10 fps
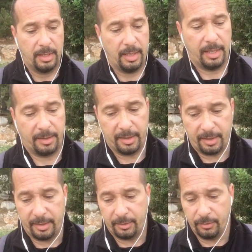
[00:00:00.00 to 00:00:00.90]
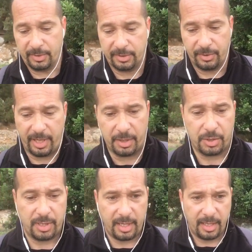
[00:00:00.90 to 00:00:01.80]
and they do
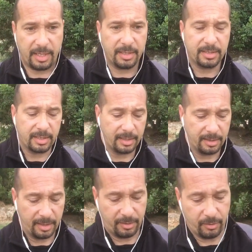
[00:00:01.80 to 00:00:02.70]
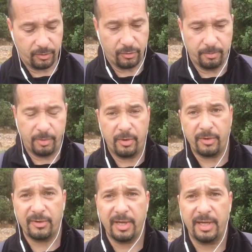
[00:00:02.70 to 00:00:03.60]
strange things, and they don't do
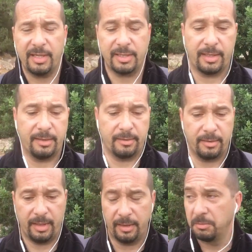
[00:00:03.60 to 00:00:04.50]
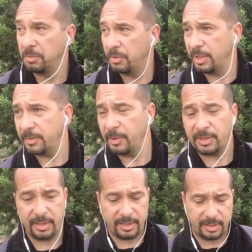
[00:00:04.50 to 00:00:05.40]
birthdays and
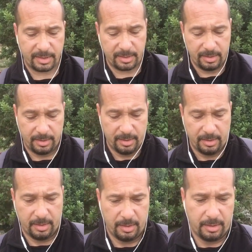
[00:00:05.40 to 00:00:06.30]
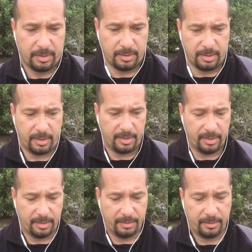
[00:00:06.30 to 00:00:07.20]
Christmases,
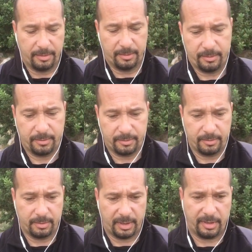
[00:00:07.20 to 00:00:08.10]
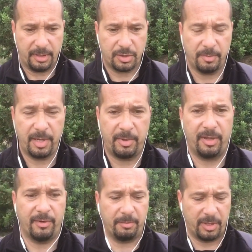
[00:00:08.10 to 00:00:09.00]
and I think she maybe
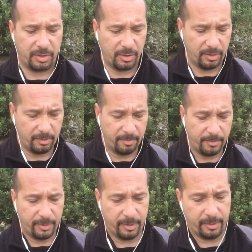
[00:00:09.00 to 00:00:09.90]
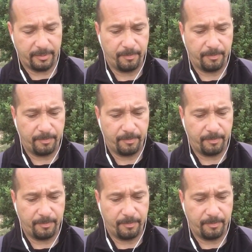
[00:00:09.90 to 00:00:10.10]
even mentioned the